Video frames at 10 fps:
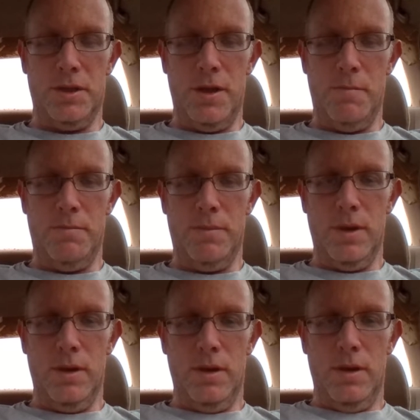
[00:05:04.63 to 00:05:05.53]
some
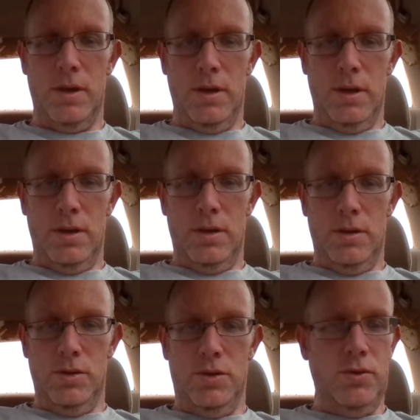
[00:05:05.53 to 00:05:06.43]

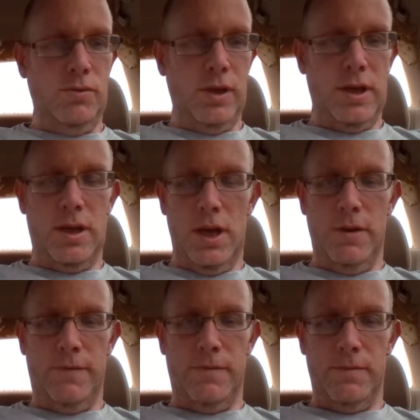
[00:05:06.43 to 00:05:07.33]
duly
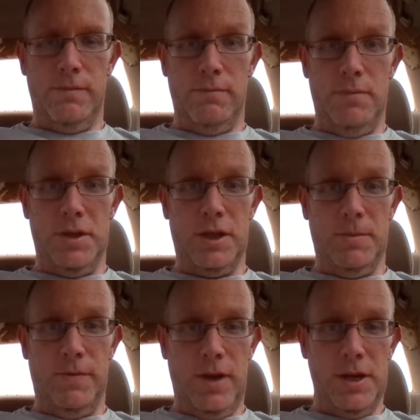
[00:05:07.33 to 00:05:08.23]
gave me
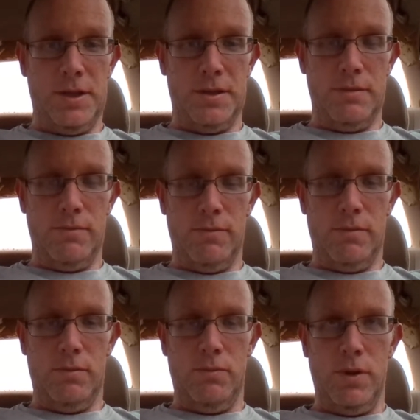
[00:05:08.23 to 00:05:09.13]
some advice,
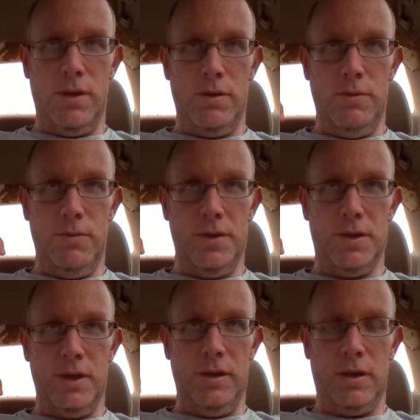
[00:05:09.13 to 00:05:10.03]
whether it
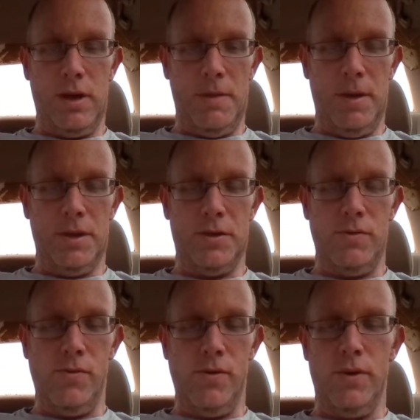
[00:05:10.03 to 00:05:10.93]
was in the comments
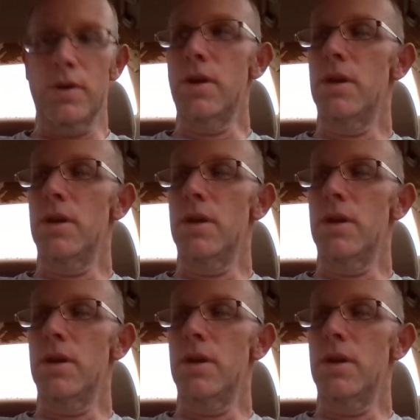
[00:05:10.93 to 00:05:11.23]
or